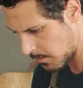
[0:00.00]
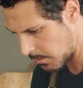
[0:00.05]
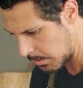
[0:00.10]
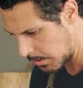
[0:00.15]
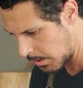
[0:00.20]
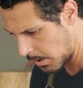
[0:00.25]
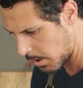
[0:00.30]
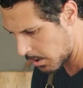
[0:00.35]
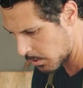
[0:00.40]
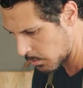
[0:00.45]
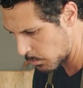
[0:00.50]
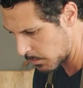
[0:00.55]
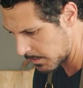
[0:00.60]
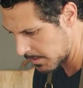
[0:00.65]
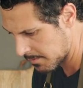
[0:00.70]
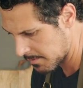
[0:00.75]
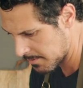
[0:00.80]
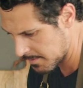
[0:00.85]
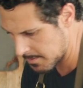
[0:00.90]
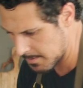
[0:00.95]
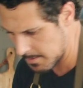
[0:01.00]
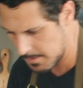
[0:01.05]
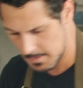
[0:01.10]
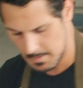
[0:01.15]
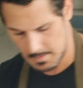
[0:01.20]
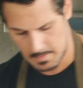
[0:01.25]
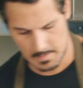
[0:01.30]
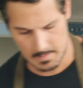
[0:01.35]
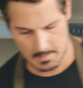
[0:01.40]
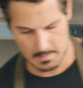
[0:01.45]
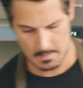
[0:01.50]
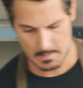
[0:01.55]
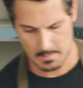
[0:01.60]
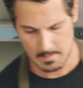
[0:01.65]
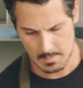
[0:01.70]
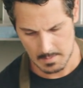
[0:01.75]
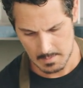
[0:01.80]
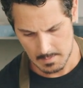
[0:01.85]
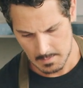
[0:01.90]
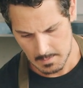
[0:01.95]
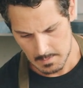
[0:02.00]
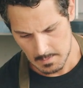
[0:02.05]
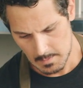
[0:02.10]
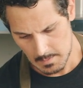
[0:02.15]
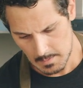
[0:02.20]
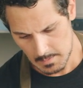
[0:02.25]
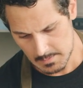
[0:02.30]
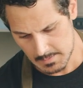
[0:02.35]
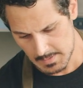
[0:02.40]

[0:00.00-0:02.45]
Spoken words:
along with a